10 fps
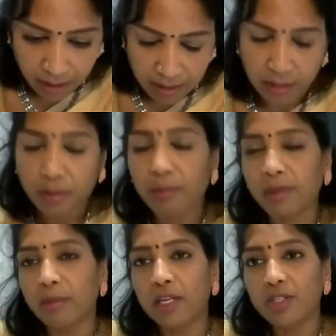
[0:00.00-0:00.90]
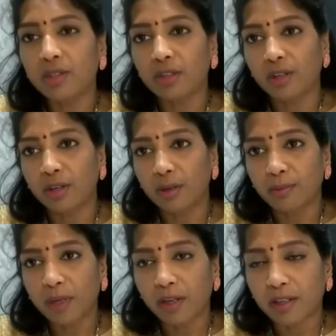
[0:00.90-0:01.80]
the major
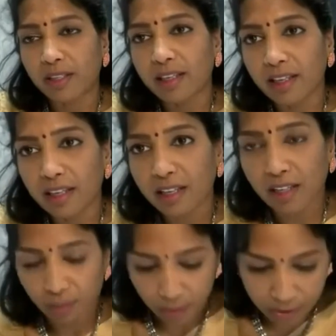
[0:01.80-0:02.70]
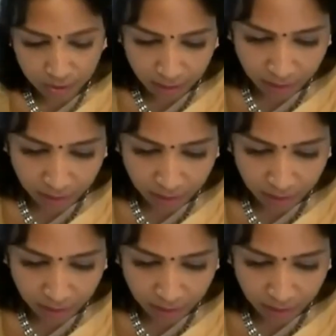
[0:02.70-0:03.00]
thing here was